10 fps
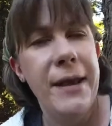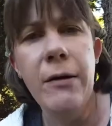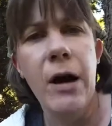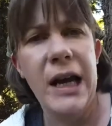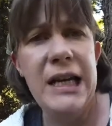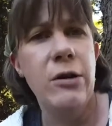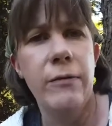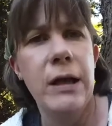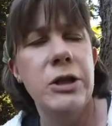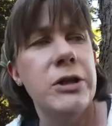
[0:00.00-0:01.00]
There are
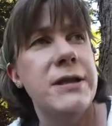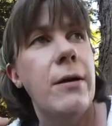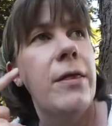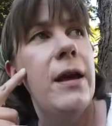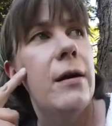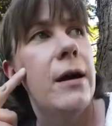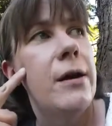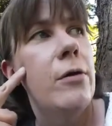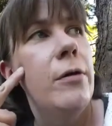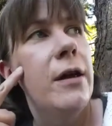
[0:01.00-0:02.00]
eco villages out there.
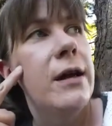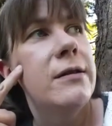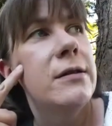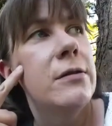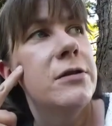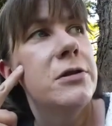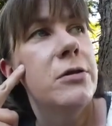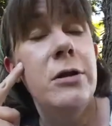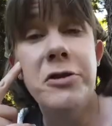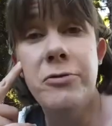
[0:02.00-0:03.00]
I know that, and
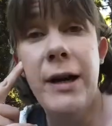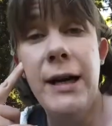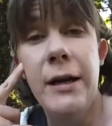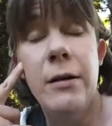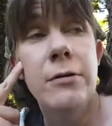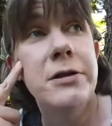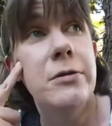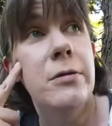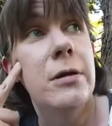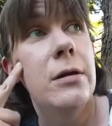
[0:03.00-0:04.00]
also in Australia,
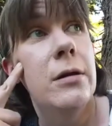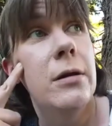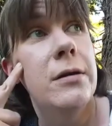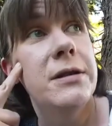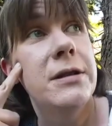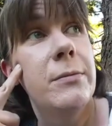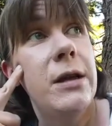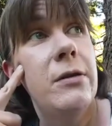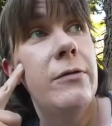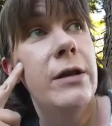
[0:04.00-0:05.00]
also some
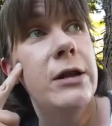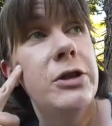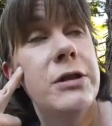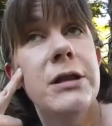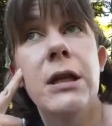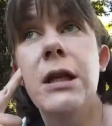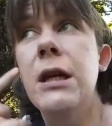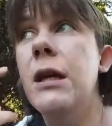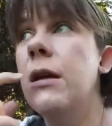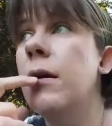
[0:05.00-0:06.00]
eco villages
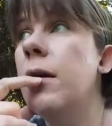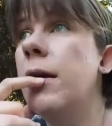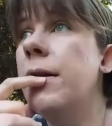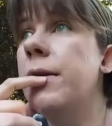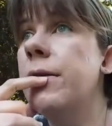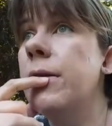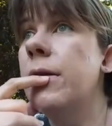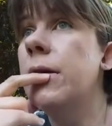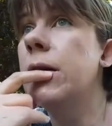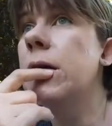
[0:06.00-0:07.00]
and
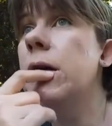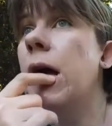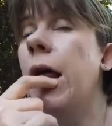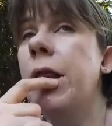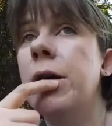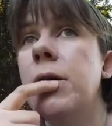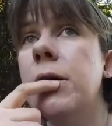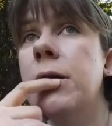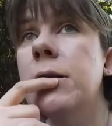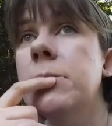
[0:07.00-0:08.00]

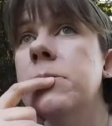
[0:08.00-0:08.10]
other